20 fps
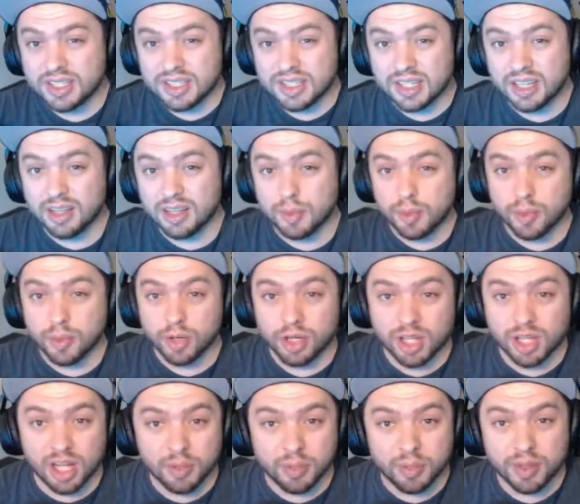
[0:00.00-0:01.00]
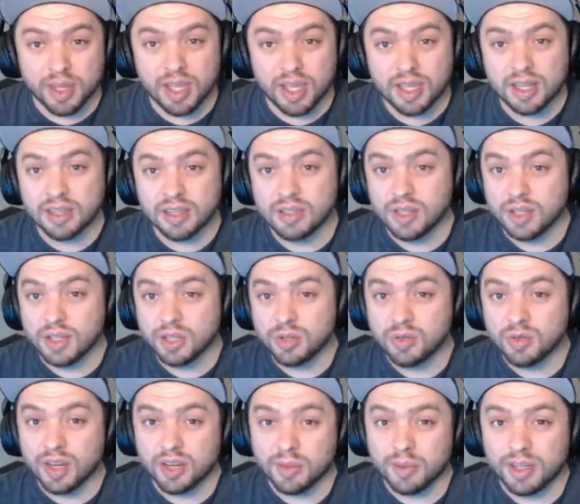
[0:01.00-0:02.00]
get a little bit more complicated, so I do
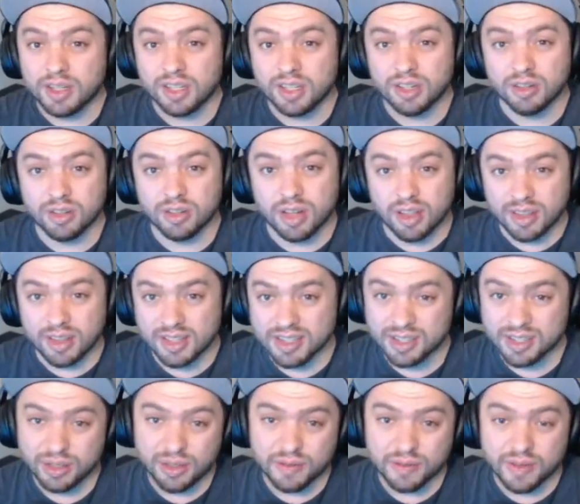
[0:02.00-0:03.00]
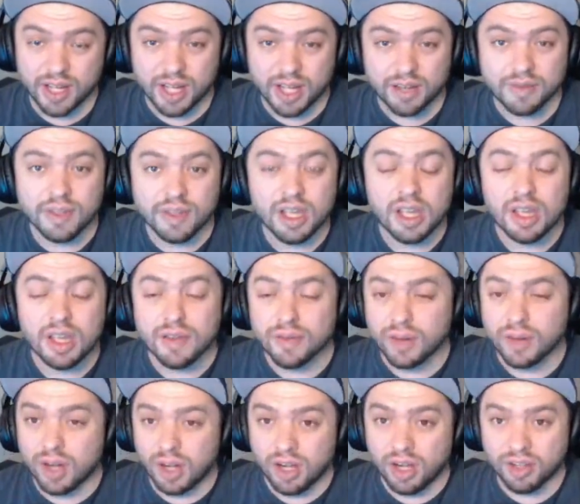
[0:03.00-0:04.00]
recommend till you're at least 35
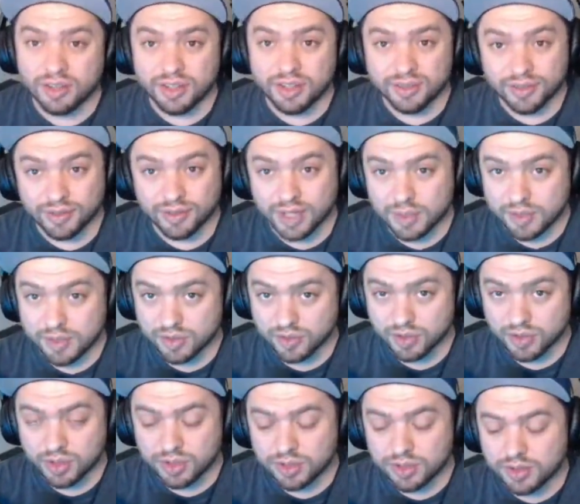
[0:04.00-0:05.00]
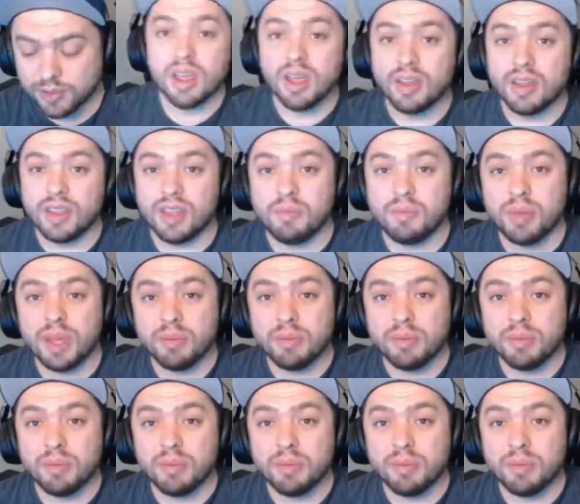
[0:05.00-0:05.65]
for all different types of roles. The big